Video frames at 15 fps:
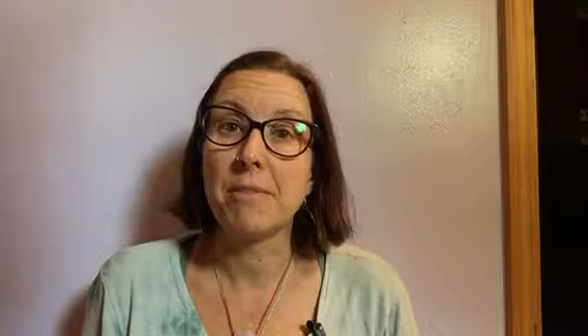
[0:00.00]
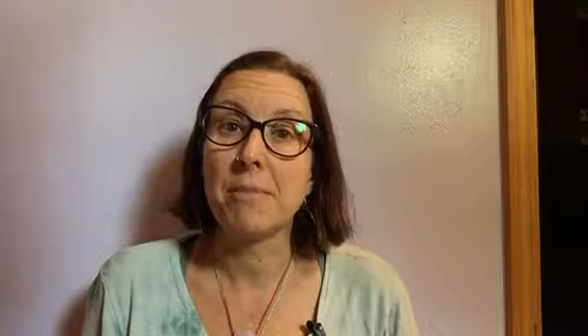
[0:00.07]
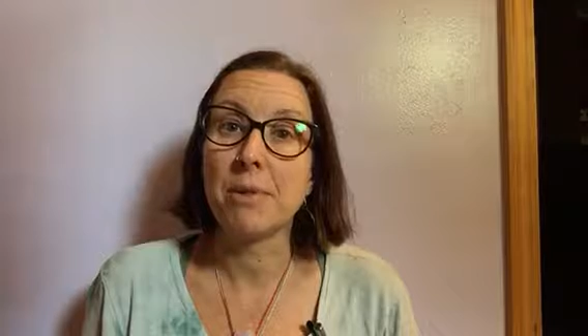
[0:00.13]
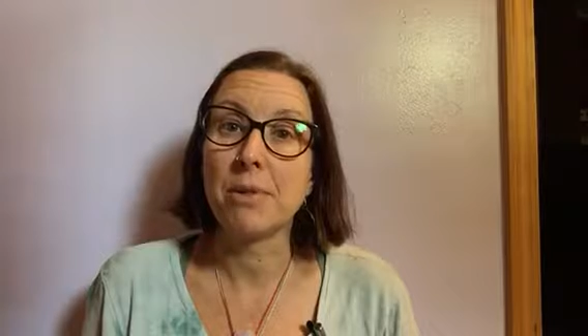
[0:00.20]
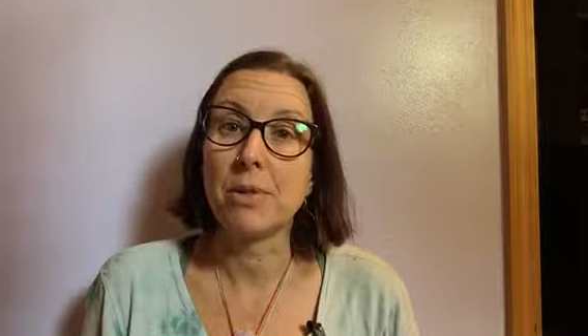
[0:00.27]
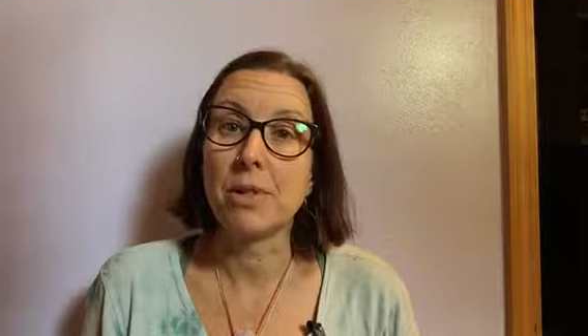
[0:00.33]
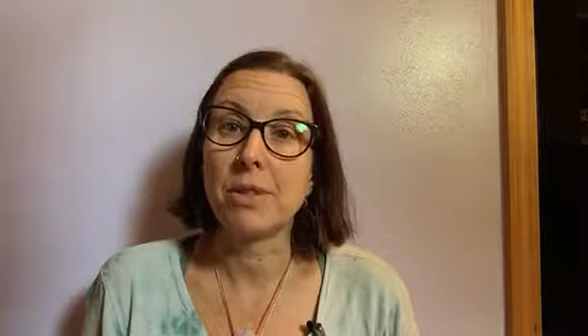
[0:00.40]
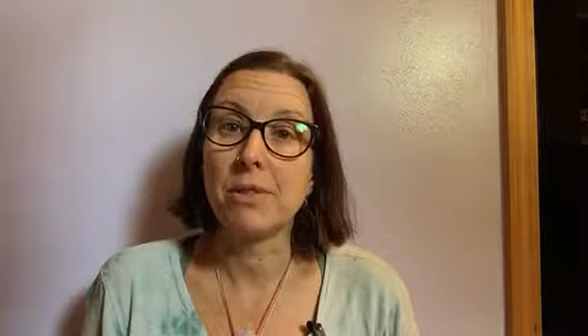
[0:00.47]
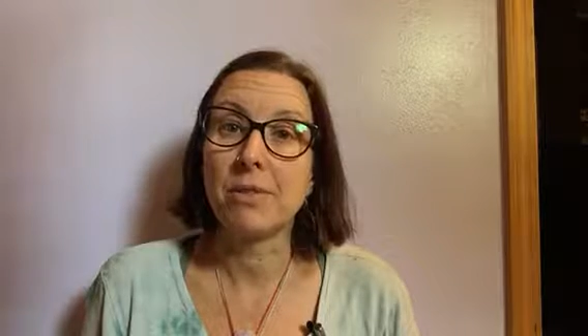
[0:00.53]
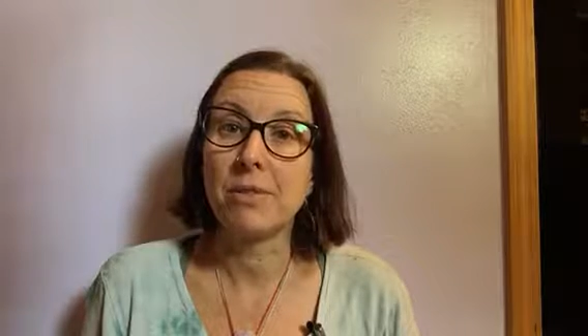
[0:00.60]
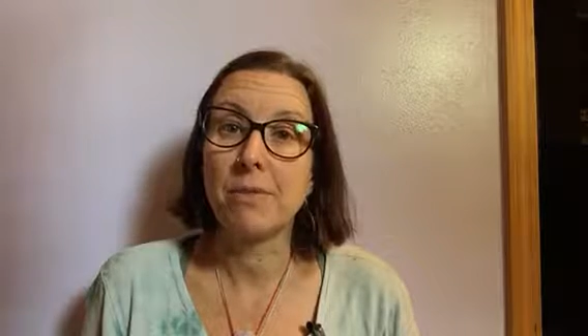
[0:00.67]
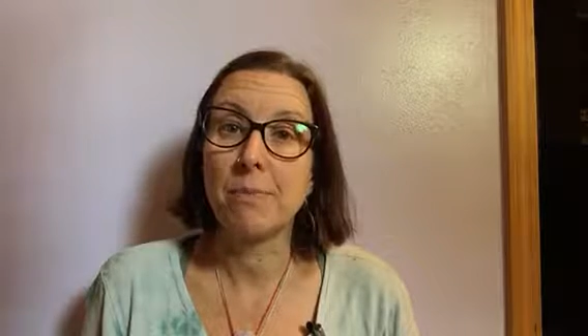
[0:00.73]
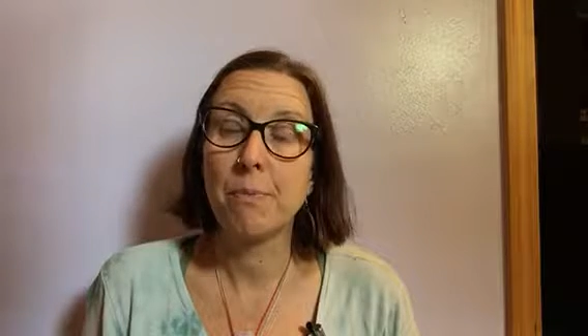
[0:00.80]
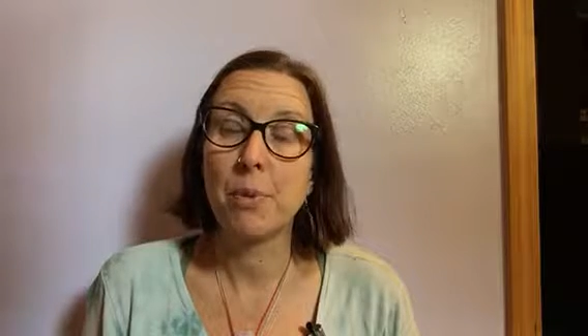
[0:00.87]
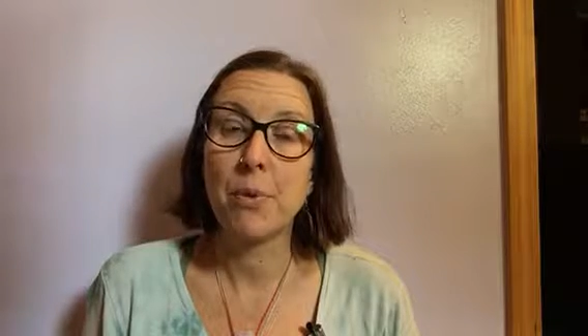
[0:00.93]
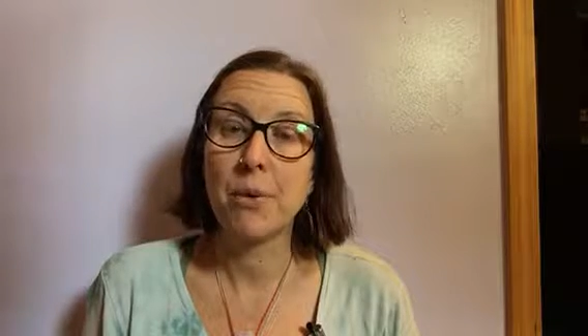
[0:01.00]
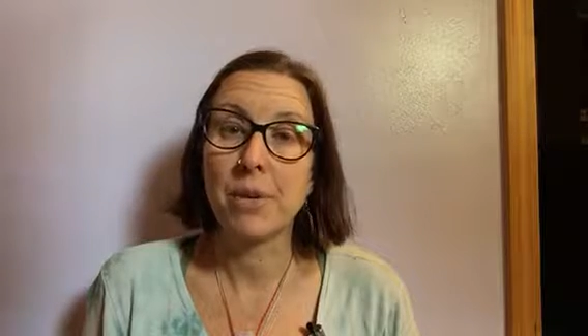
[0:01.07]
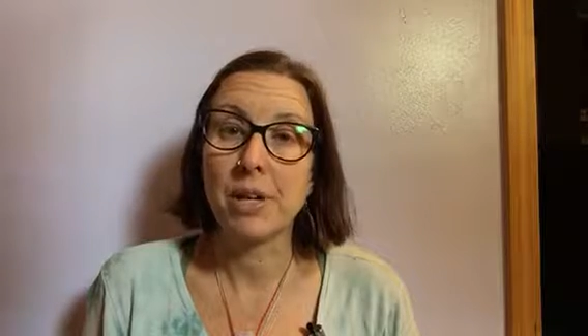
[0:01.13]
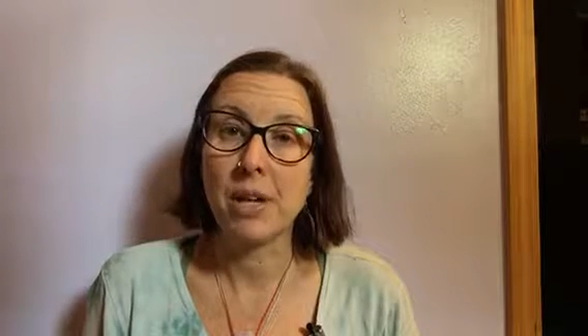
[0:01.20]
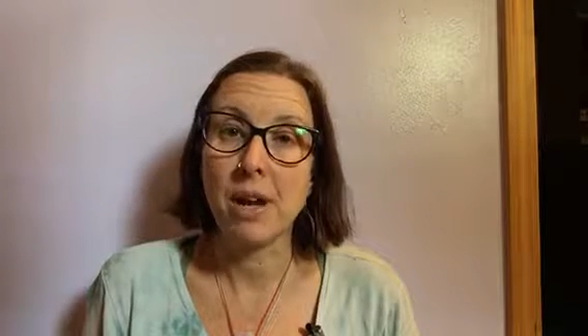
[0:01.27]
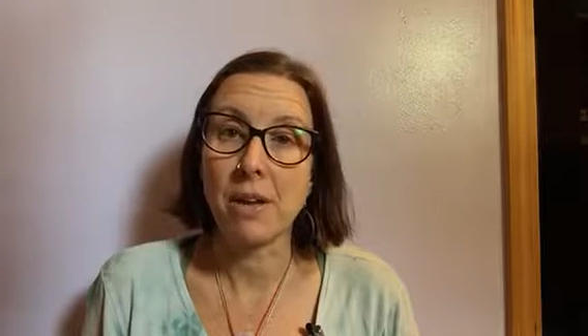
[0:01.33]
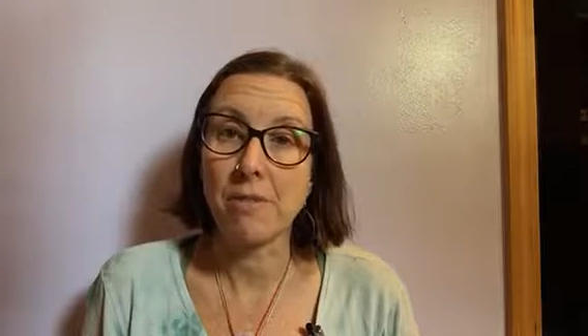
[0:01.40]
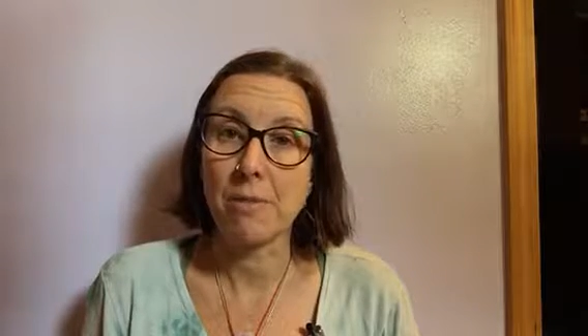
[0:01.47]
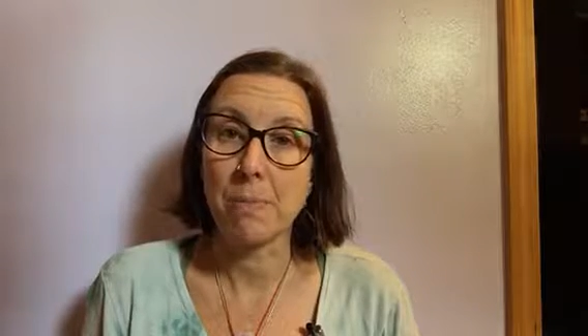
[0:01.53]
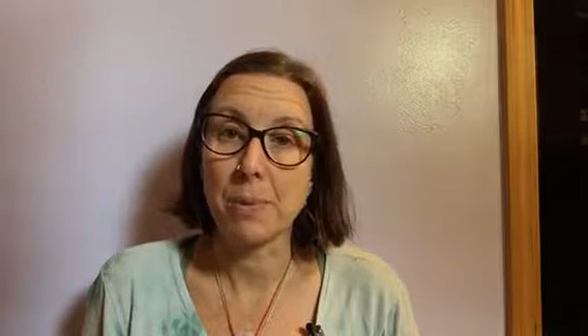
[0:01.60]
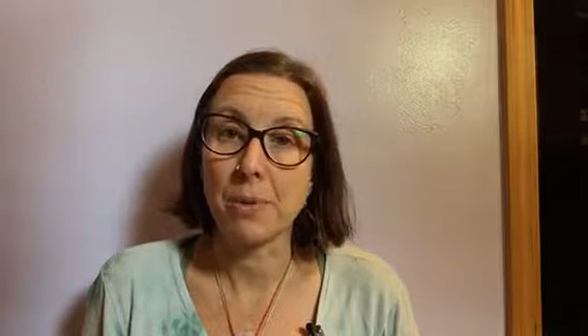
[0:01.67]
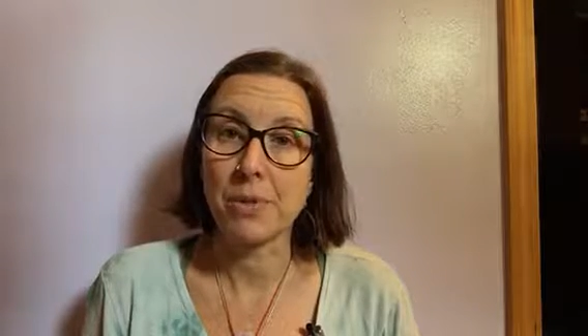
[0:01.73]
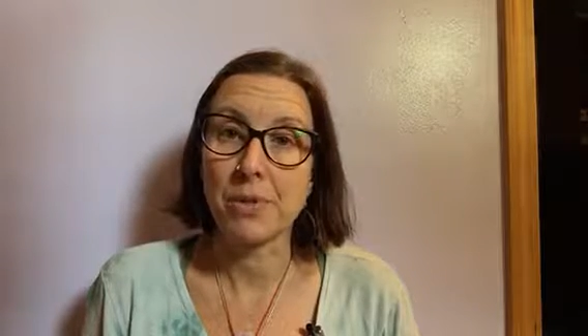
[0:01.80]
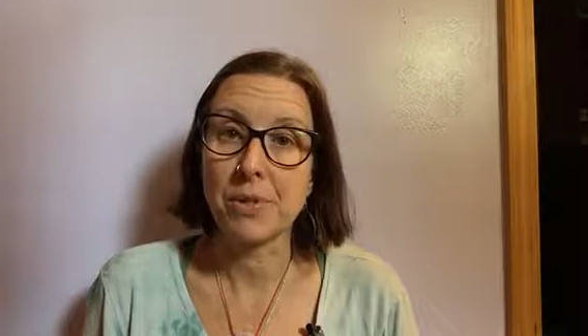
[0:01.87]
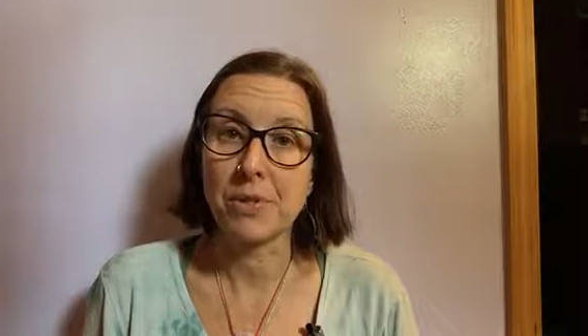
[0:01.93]
of emotion pouring out of a
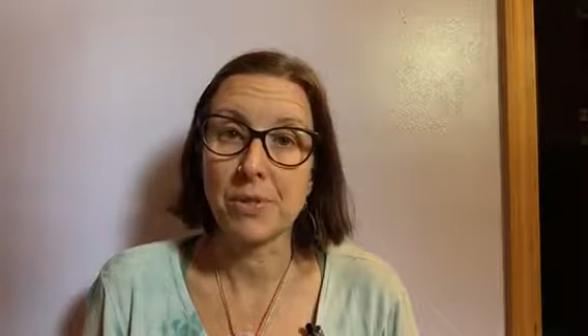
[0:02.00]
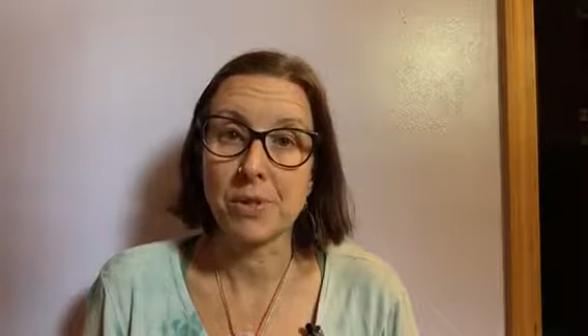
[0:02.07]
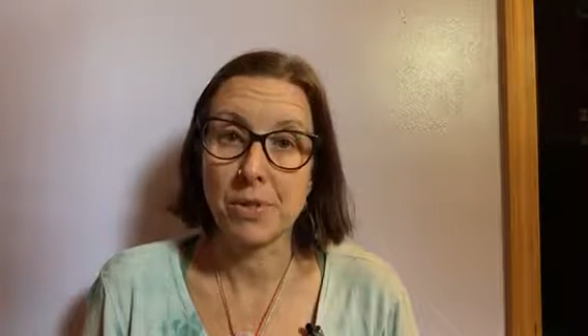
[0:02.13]
person.